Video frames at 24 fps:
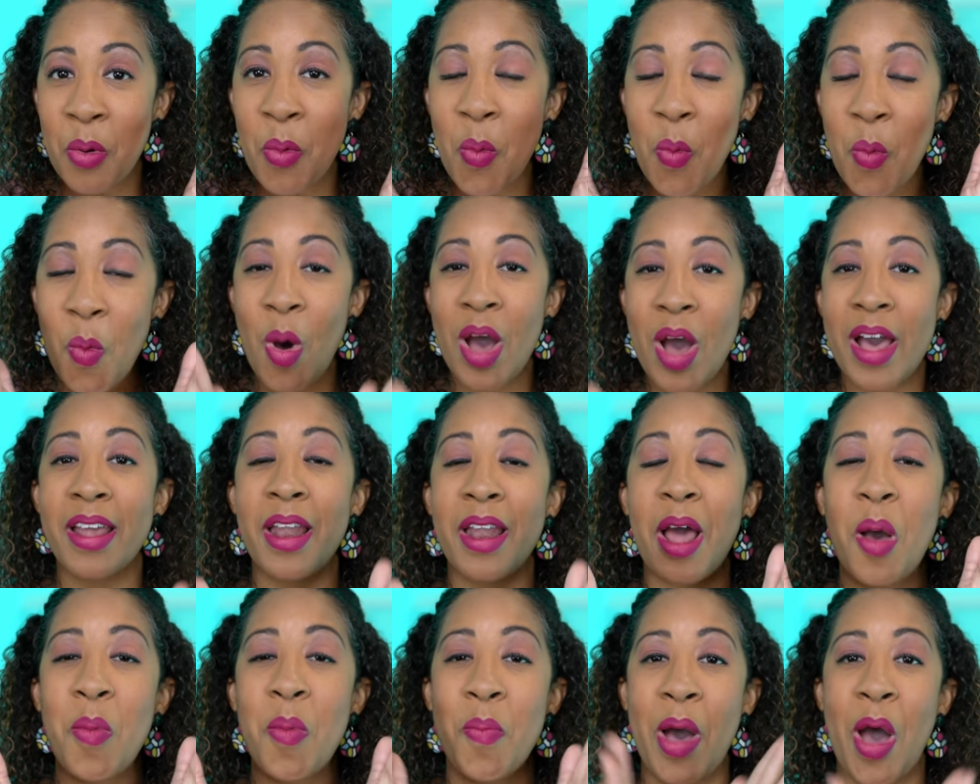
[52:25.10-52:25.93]

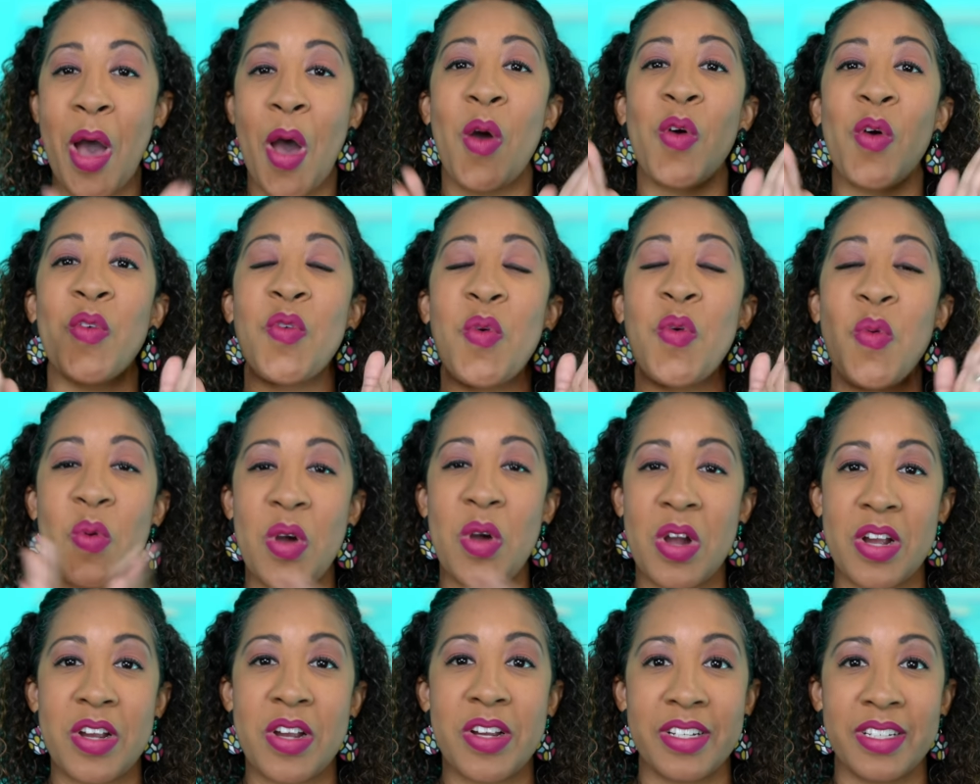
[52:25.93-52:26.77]
What a powerful
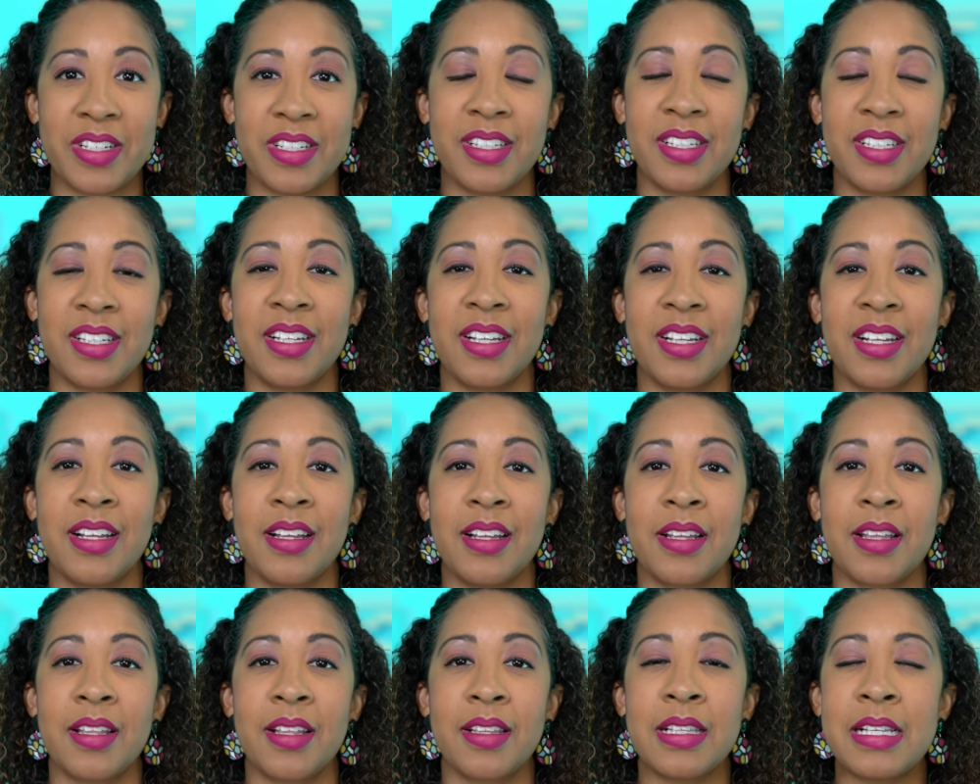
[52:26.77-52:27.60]
word.
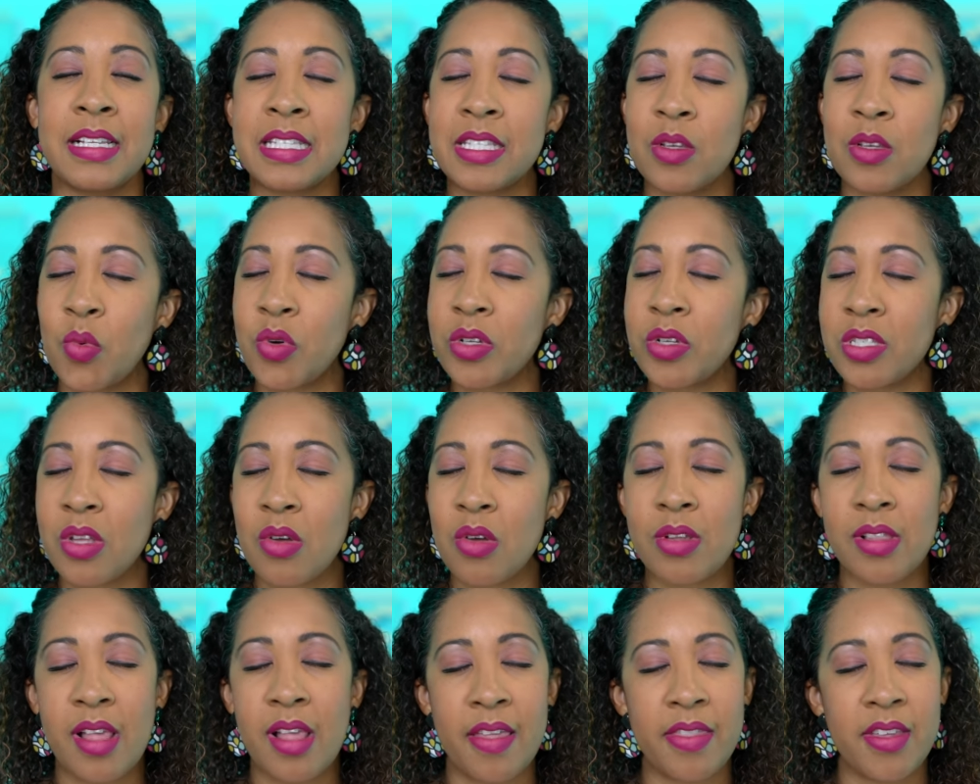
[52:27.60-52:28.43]
Listen, we're so
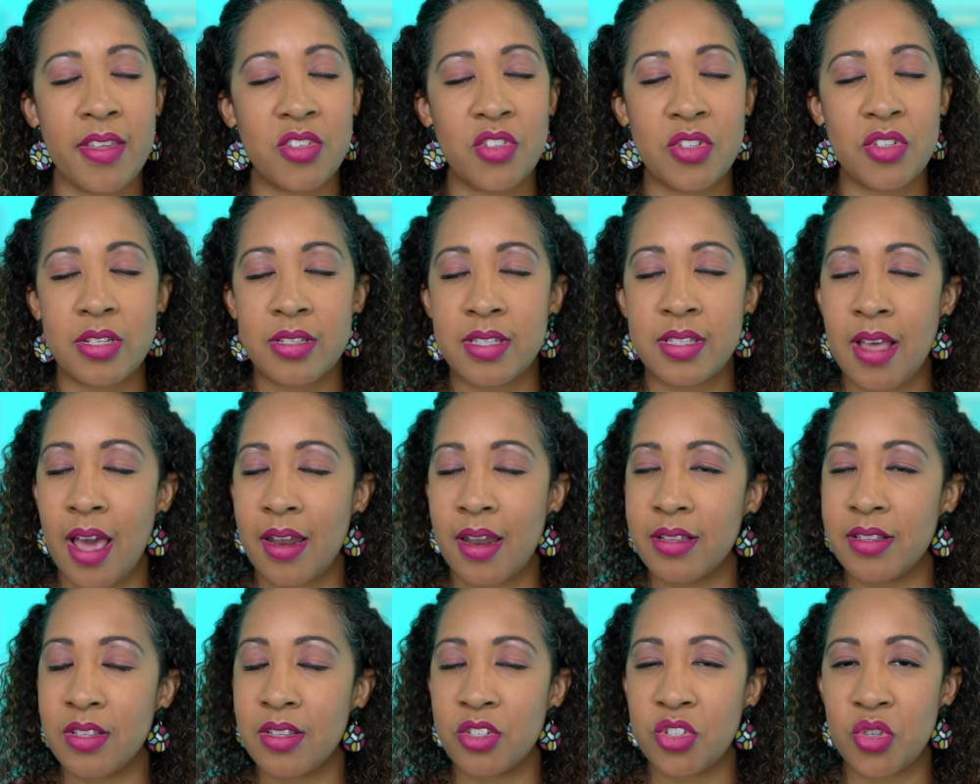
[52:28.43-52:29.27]
glad that you
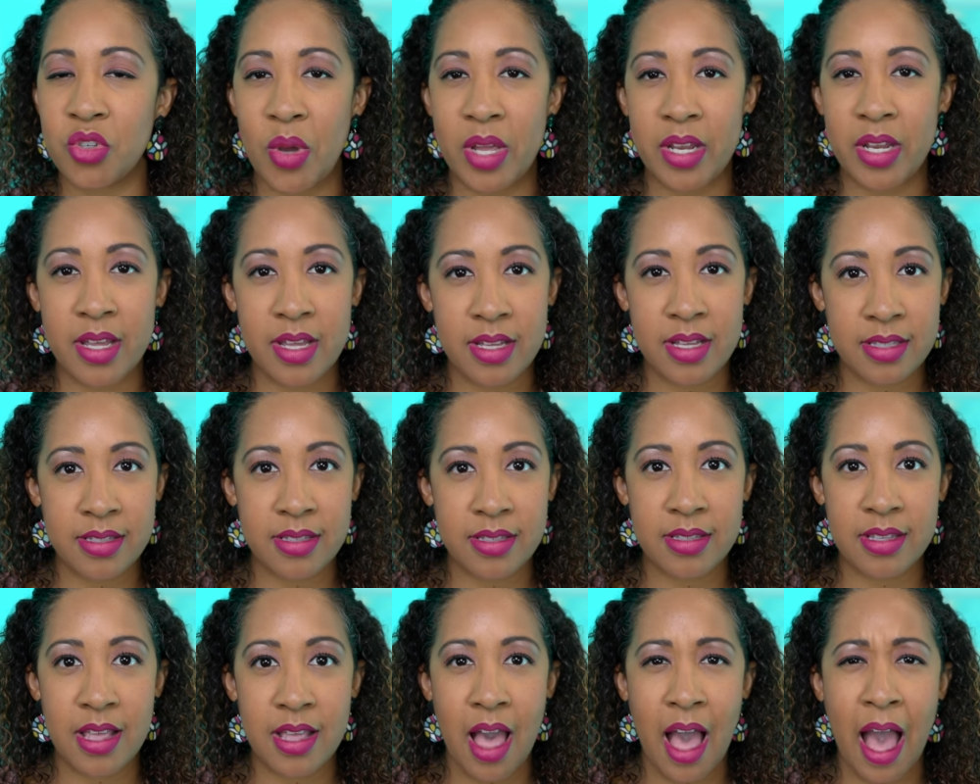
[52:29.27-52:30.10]
decided to join
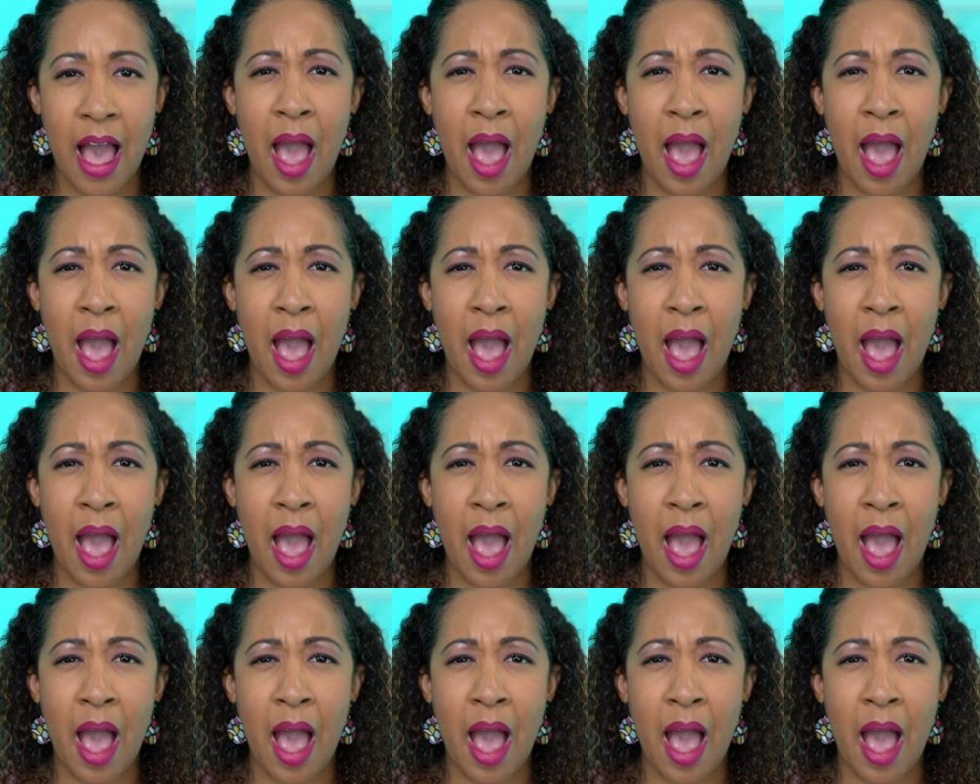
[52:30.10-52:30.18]
us.